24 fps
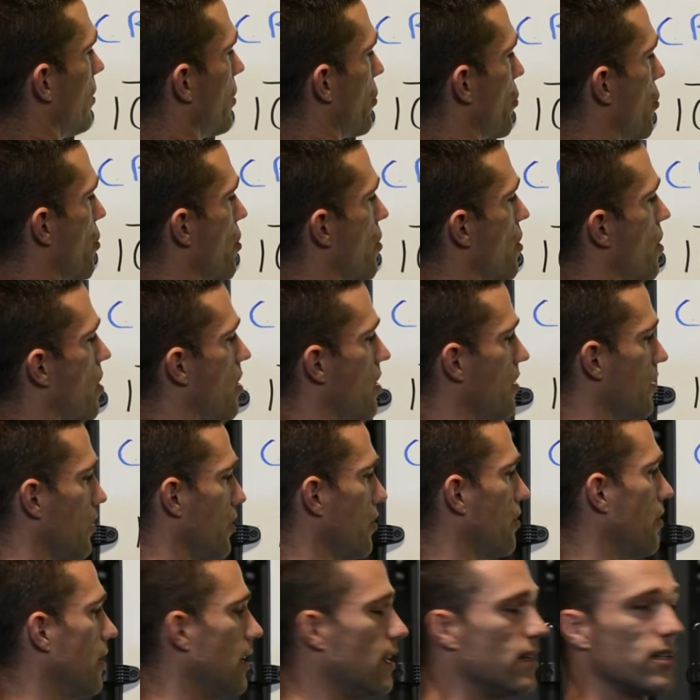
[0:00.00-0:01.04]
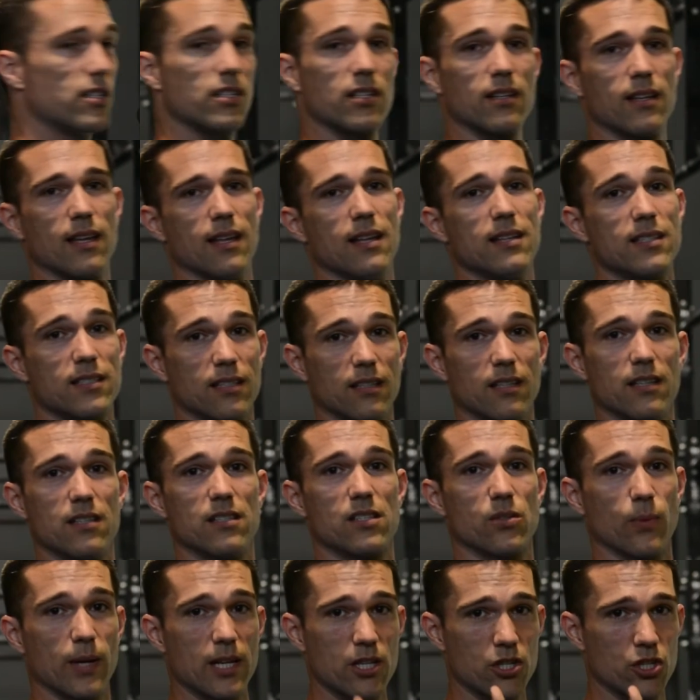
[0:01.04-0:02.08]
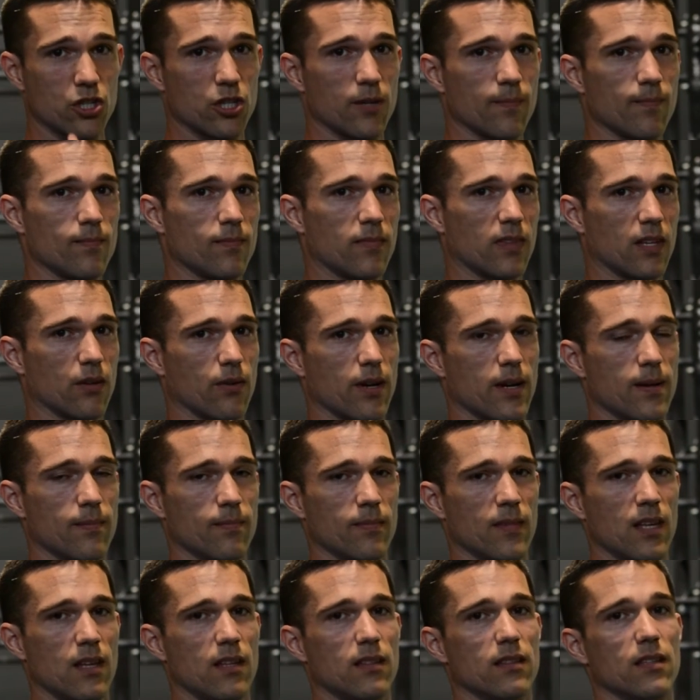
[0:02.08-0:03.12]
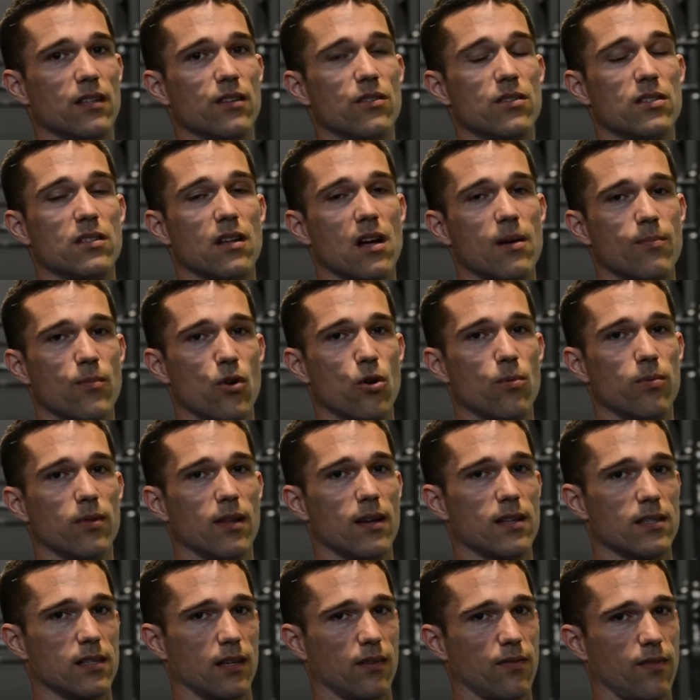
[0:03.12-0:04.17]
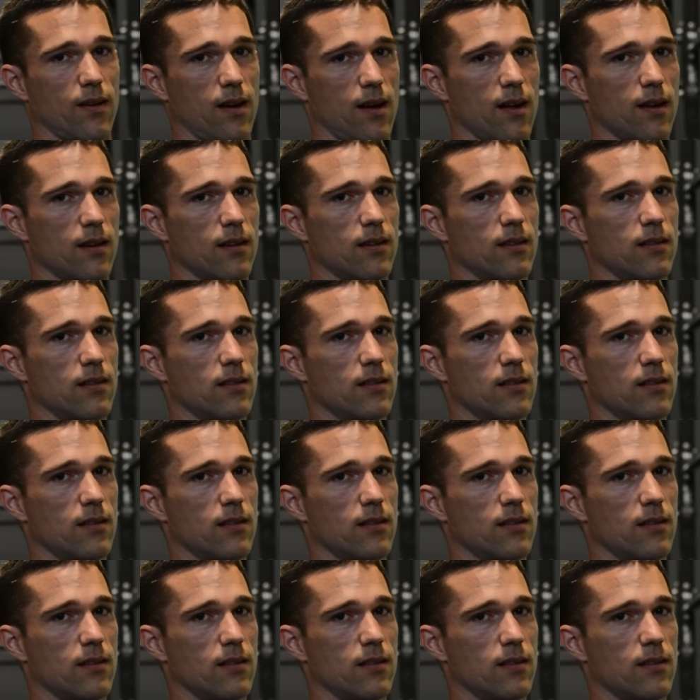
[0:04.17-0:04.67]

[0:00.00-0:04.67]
turn on your insulin switch, right, then you stop mobilizing fat.